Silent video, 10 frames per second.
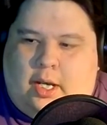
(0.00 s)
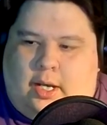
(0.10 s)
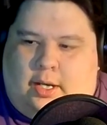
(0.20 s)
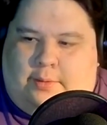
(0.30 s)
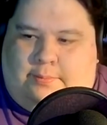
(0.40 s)

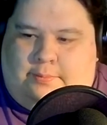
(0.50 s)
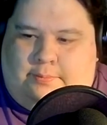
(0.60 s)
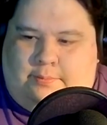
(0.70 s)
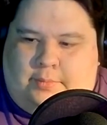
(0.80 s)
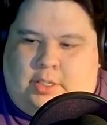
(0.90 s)

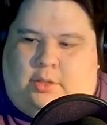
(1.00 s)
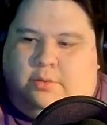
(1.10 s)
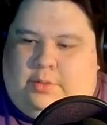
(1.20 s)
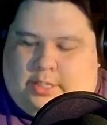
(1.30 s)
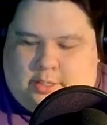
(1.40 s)
Um, you
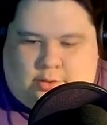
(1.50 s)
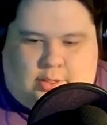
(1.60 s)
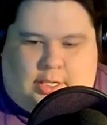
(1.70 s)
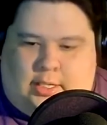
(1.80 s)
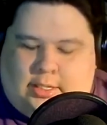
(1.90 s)
know, the
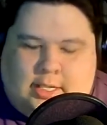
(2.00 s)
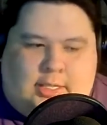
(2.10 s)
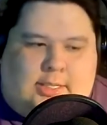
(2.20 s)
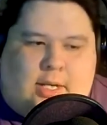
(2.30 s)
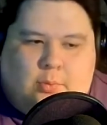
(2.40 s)
internet,
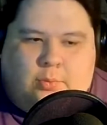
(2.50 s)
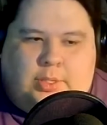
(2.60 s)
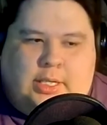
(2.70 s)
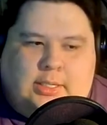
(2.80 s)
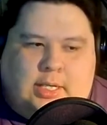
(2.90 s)
things that
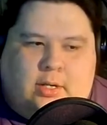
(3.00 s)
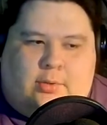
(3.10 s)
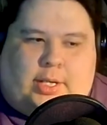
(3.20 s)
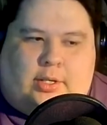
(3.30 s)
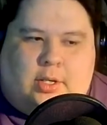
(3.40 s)
things
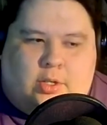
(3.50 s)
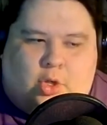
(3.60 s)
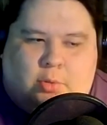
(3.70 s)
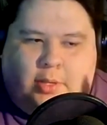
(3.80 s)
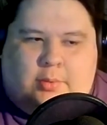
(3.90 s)
that like
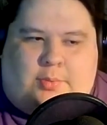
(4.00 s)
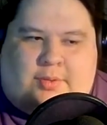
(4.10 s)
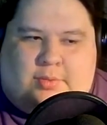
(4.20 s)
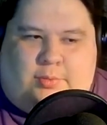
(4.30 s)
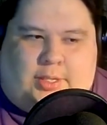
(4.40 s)
nobody would
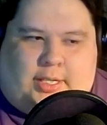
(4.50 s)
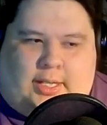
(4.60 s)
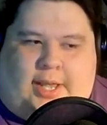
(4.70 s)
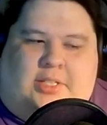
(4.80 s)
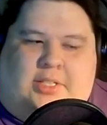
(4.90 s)
ever really
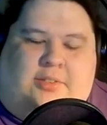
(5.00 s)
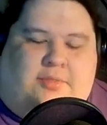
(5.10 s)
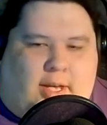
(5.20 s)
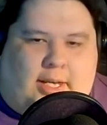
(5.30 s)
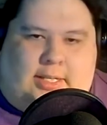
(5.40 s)

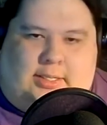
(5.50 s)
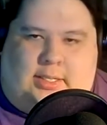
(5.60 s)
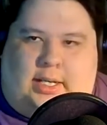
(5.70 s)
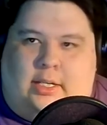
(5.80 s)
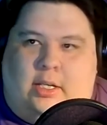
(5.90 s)
classify as
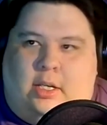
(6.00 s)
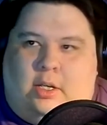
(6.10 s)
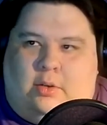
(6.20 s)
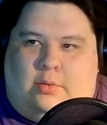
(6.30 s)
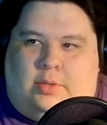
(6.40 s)
like
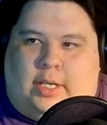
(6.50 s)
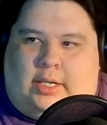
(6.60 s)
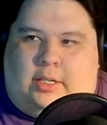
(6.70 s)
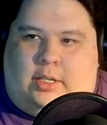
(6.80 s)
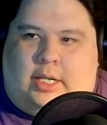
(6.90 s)

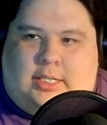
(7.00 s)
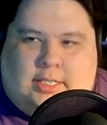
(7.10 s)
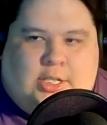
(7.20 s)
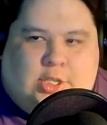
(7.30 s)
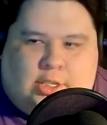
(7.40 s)
like
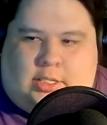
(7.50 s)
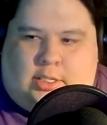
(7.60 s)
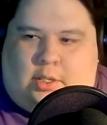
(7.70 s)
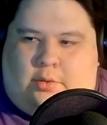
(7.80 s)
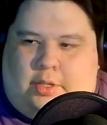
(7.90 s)
indigenous
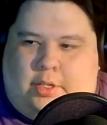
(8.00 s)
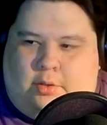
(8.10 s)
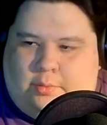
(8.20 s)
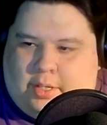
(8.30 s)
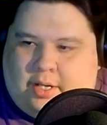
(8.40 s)
coded
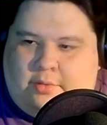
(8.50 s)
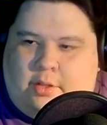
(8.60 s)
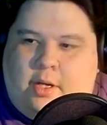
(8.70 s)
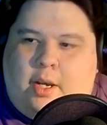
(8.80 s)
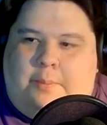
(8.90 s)
or
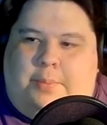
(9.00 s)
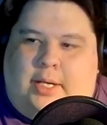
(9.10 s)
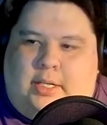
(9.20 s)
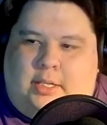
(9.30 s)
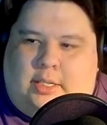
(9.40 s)
whatever,
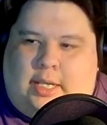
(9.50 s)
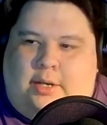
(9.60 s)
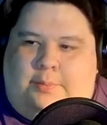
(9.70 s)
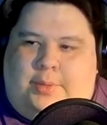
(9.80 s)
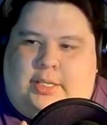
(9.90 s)
but they
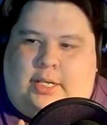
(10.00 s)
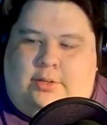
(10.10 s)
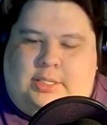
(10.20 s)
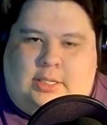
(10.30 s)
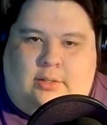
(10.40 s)
but there
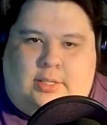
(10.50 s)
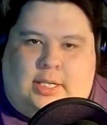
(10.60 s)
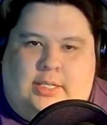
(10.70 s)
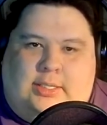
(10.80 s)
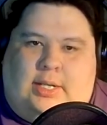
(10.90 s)
are still
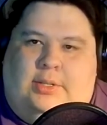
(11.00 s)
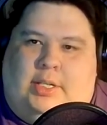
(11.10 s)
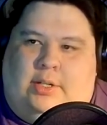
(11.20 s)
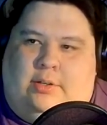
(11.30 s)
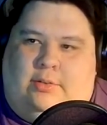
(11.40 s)
things out
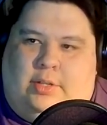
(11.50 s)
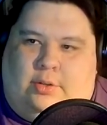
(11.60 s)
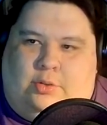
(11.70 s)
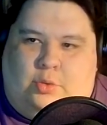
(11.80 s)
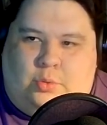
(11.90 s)
there,
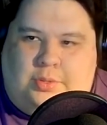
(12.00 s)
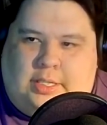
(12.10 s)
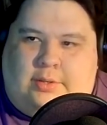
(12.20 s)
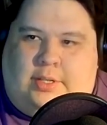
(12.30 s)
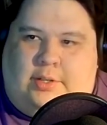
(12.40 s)
there are tools
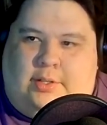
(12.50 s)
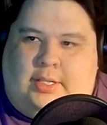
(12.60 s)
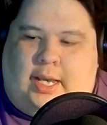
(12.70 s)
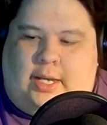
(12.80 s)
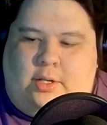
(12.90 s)
out there
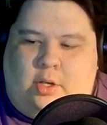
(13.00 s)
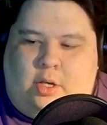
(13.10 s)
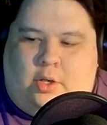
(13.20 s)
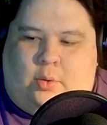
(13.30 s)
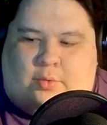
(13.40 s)
that
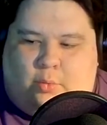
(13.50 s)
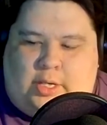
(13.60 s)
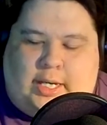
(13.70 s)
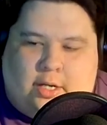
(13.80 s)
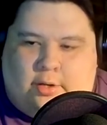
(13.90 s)
if
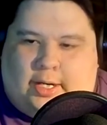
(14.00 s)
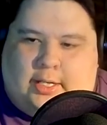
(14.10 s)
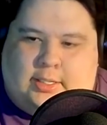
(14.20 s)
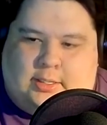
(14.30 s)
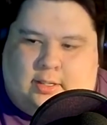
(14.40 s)
we get our
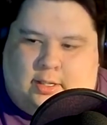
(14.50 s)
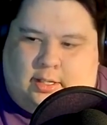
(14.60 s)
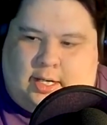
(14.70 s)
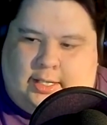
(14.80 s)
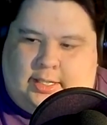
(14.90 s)
hands
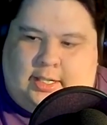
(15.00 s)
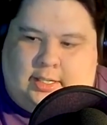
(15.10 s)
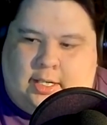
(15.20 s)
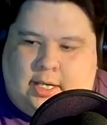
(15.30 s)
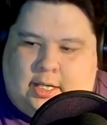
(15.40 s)
on. I
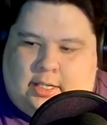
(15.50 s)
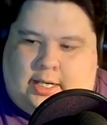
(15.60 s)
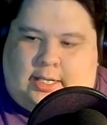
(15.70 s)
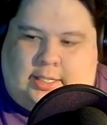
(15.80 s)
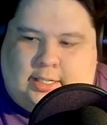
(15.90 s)
think
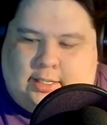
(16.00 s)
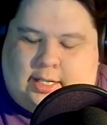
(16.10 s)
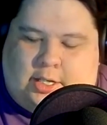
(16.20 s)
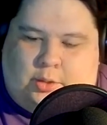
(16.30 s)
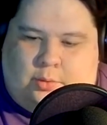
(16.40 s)
the idea
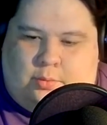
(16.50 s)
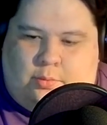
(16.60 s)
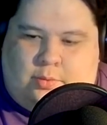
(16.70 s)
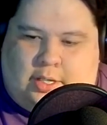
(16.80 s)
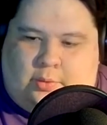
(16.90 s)
that
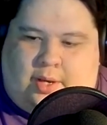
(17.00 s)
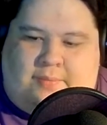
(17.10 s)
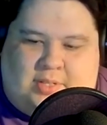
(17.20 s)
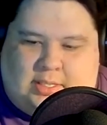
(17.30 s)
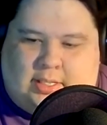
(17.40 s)
you that you
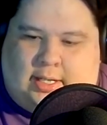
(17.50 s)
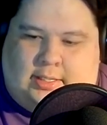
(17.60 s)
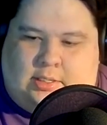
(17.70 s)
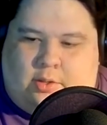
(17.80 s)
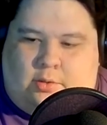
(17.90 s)

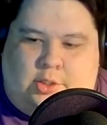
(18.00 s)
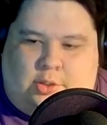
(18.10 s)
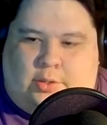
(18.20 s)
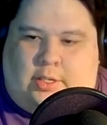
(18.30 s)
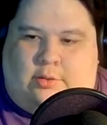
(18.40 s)
emphasized
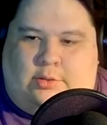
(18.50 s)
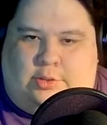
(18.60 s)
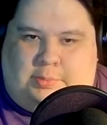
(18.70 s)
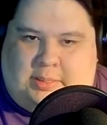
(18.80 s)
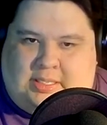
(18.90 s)
Haudenosaunee
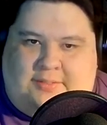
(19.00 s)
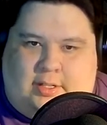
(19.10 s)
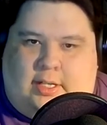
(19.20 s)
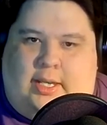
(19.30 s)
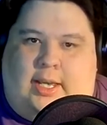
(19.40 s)
culture
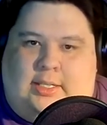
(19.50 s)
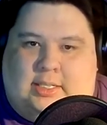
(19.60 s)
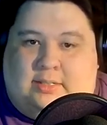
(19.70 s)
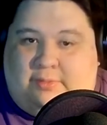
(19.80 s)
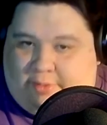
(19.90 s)
specifically as
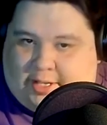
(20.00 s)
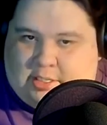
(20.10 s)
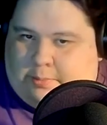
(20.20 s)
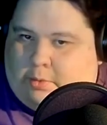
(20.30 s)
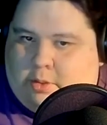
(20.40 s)
this
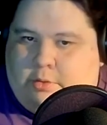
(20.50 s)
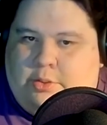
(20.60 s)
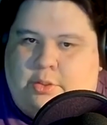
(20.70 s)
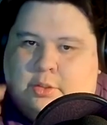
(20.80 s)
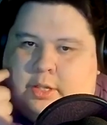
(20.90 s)
flexible
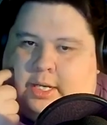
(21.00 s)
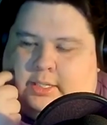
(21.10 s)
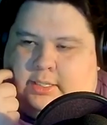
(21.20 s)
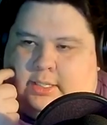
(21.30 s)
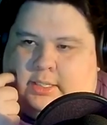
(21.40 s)
culture,
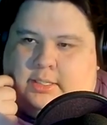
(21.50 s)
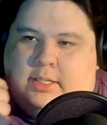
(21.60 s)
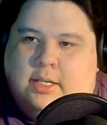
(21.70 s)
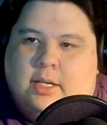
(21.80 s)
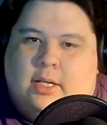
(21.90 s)
as this
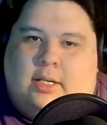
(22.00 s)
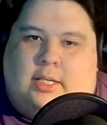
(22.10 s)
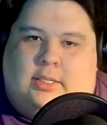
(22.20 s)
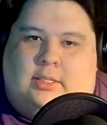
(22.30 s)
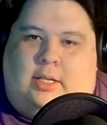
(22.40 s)

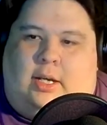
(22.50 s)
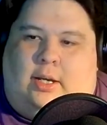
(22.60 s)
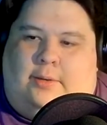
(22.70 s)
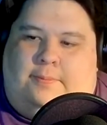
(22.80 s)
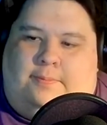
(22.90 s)
this
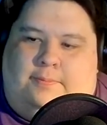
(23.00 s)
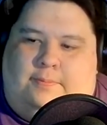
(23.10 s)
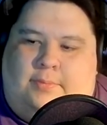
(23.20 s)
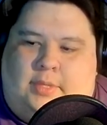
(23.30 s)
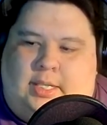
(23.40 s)
um
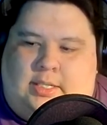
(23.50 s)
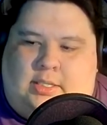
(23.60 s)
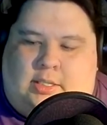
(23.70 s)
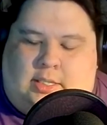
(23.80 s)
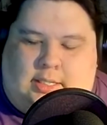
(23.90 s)

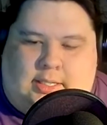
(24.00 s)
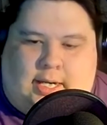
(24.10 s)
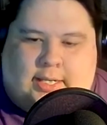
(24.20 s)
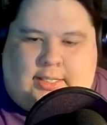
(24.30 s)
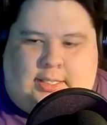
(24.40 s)
this this
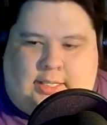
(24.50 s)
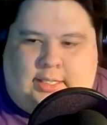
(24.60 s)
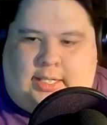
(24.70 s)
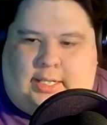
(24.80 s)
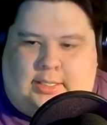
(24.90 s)

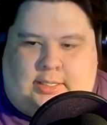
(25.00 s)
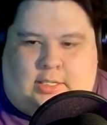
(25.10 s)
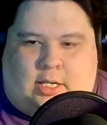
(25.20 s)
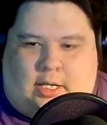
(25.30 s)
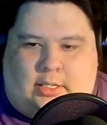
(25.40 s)
entity that is
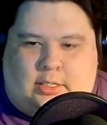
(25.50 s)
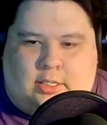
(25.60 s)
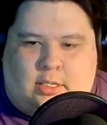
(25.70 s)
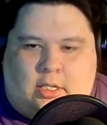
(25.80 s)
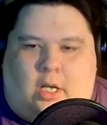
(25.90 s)
not
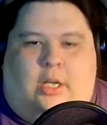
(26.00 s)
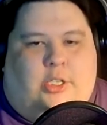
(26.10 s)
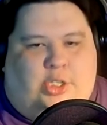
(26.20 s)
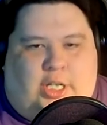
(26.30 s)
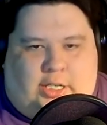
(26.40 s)

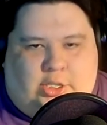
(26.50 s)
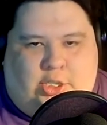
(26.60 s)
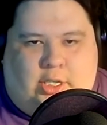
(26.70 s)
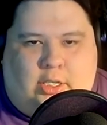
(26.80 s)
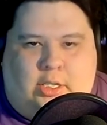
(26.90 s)

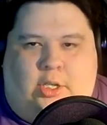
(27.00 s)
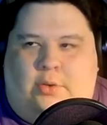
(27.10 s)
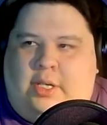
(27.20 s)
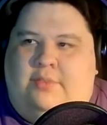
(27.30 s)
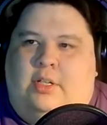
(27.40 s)
unchanging, you
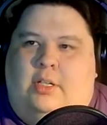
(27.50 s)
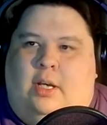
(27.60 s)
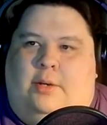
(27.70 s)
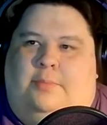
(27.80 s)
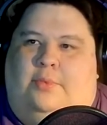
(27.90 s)
know, even
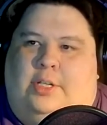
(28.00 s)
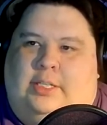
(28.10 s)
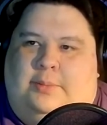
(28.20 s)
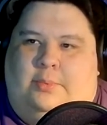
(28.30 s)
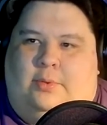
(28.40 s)
um for
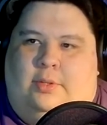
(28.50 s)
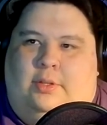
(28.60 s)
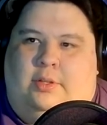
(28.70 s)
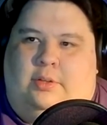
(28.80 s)
example,